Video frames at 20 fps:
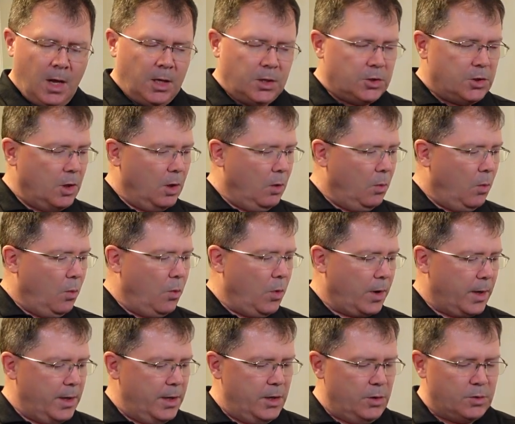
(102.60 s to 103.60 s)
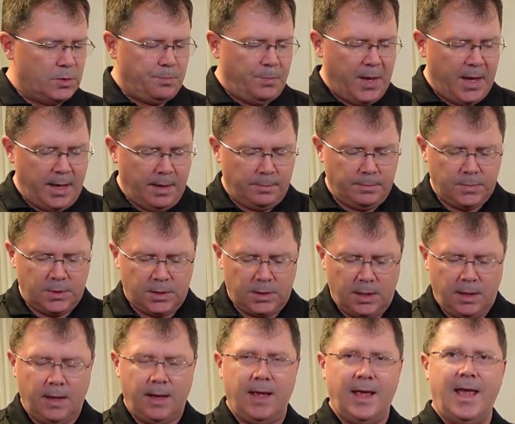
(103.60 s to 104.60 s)
So we're going to use Pimm's
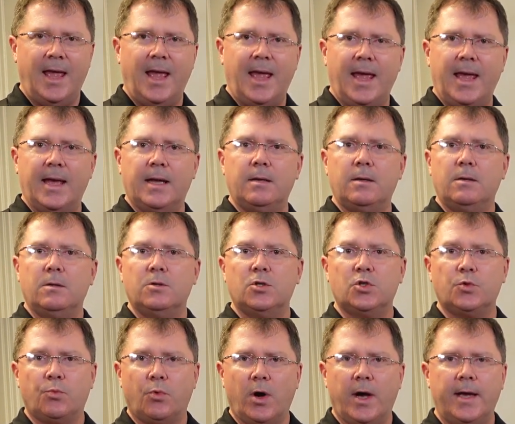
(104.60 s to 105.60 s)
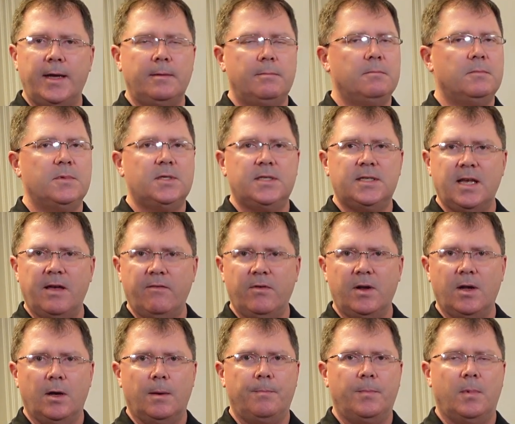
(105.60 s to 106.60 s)
and Sprite,
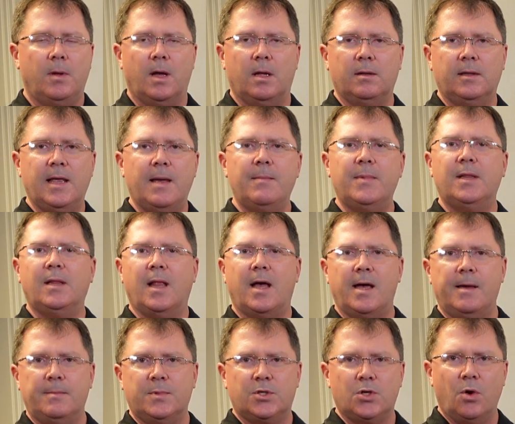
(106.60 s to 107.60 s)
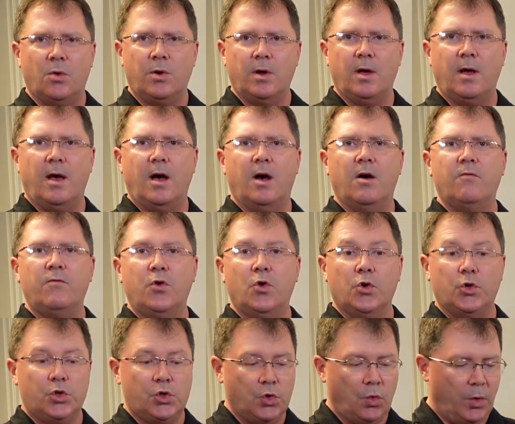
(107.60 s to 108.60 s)
7-Up, a lemon lime soda of
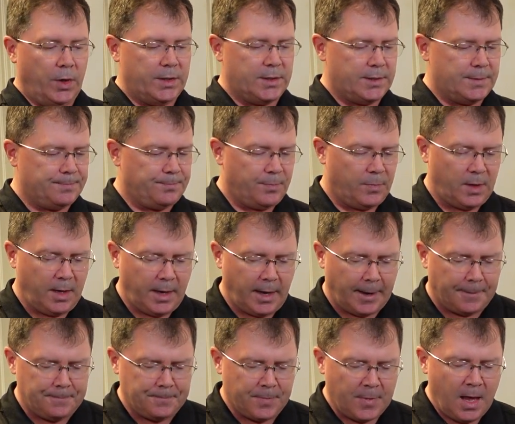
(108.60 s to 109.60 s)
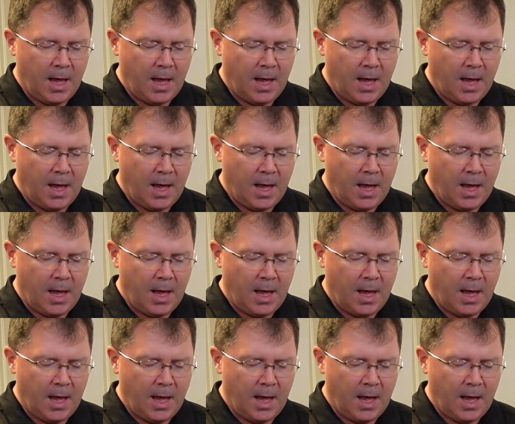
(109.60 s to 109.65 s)
your choice. Okay.